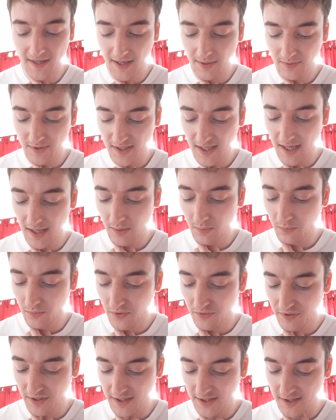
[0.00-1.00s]
I was getting
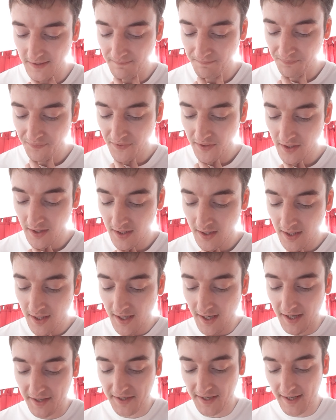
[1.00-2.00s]
worried.
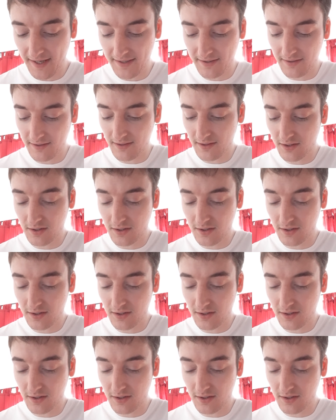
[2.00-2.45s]
And then